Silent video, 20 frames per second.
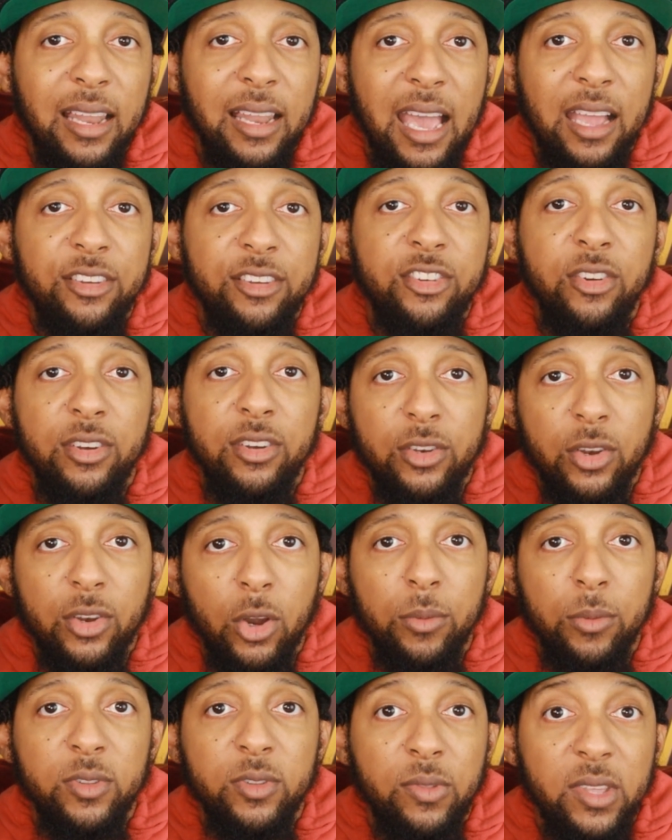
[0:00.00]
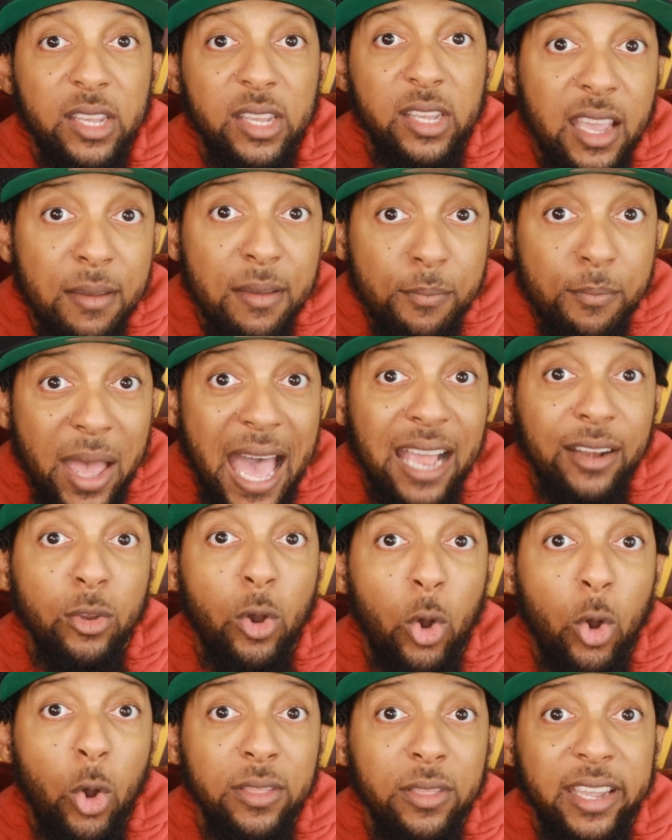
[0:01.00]
last year in terms of the impact
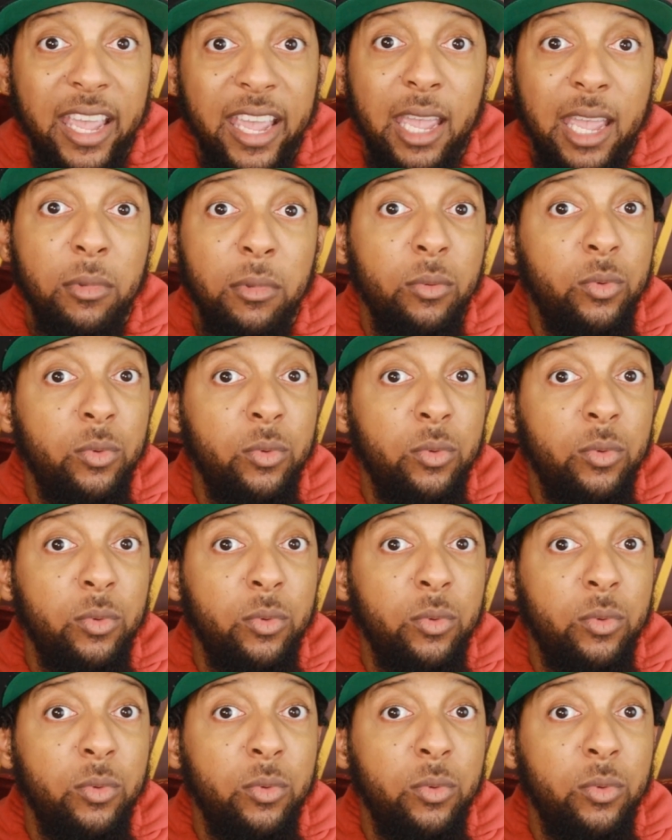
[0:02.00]
on the game.